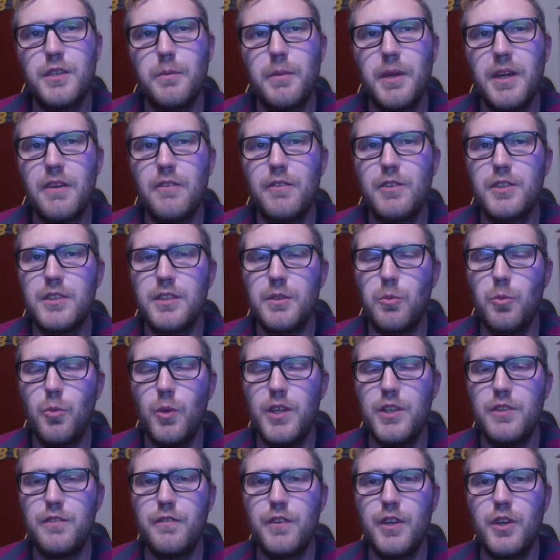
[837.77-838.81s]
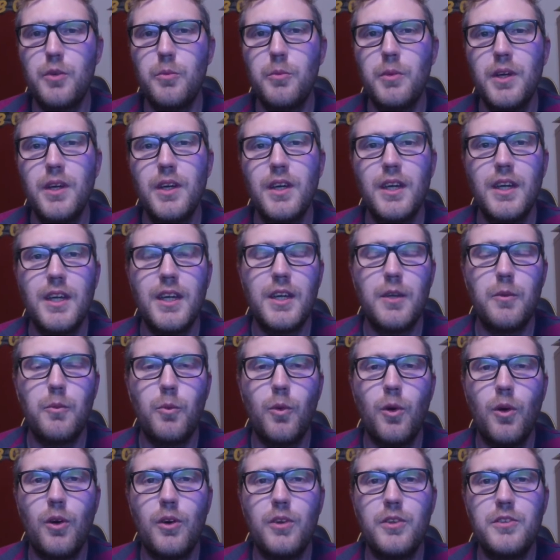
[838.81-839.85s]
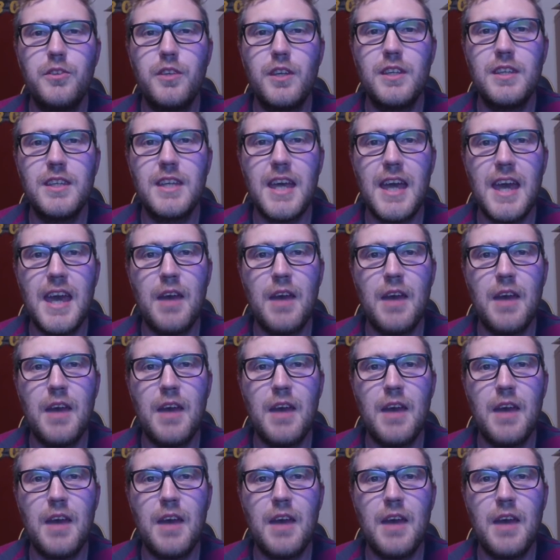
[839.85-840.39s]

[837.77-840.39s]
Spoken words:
appearance in which film? It was The